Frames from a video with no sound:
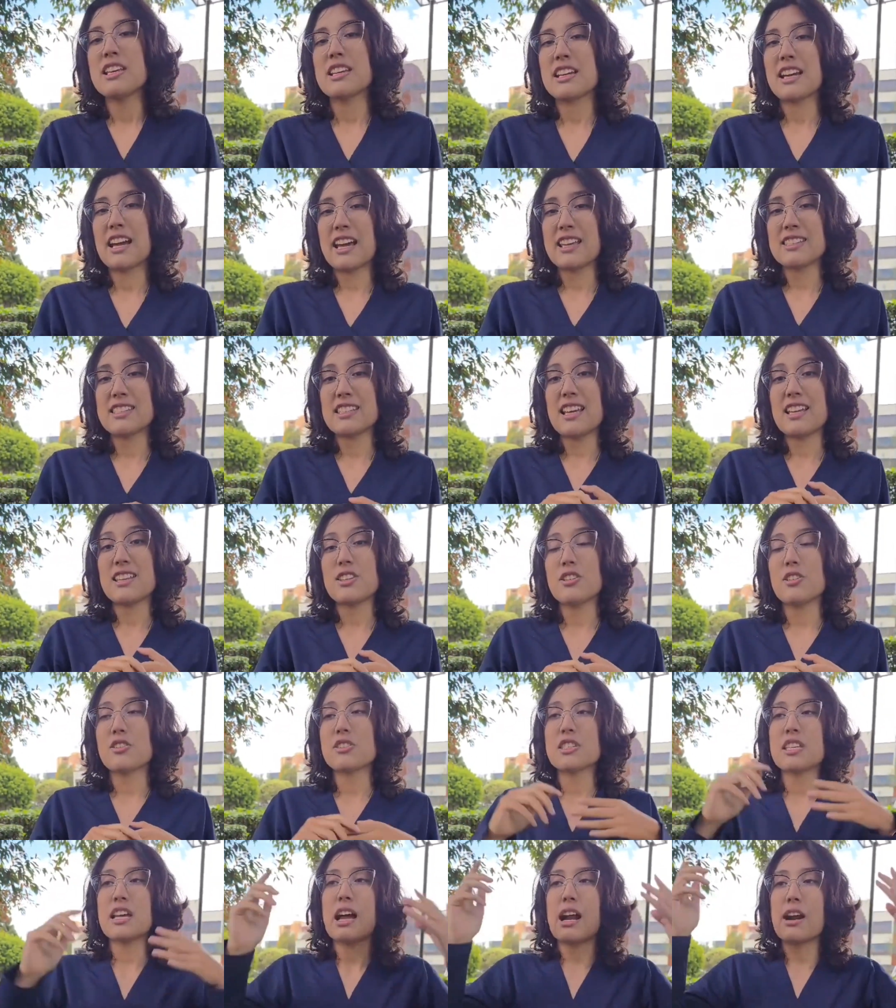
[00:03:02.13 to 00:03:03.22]
cats and
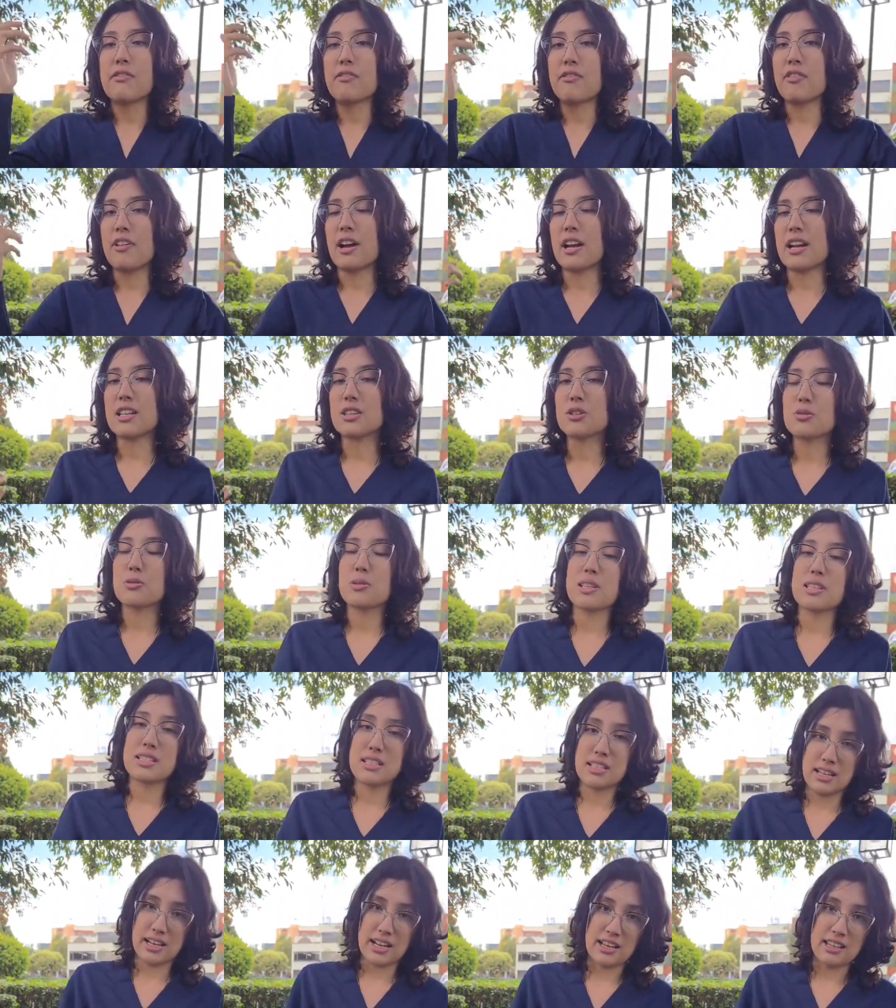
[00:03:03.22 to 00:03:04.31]
dogs are falling to the
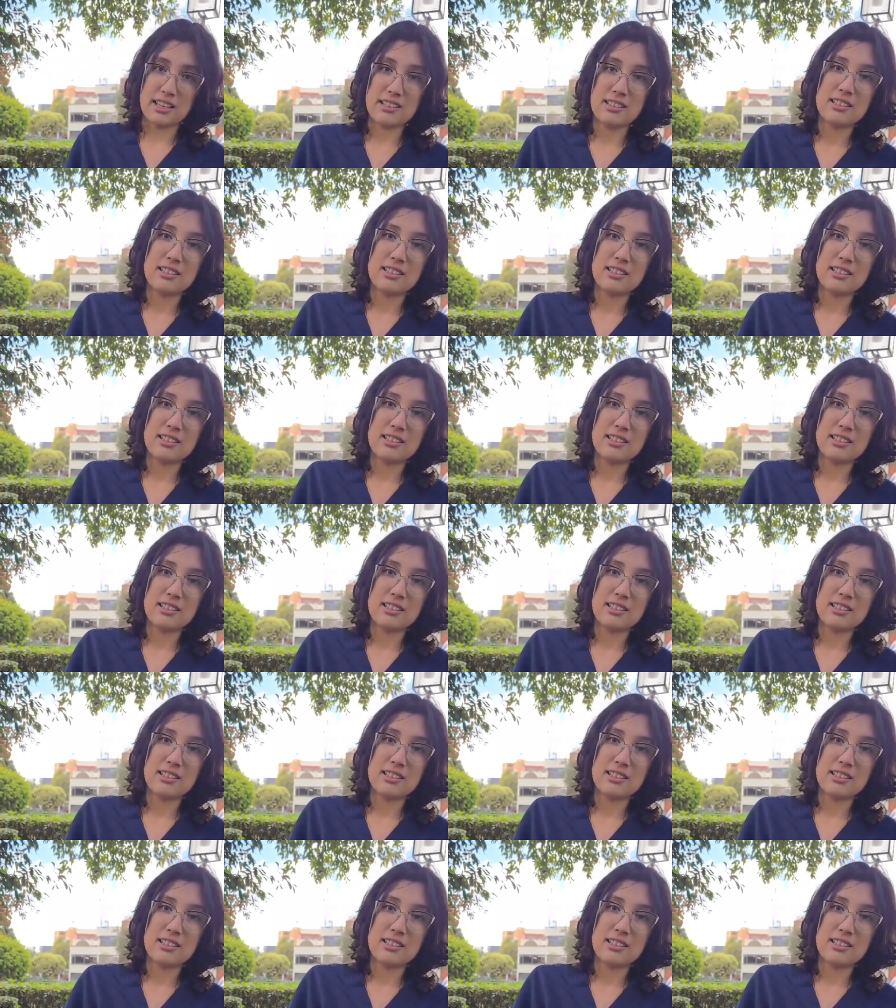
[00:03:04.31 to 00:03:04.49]
sky.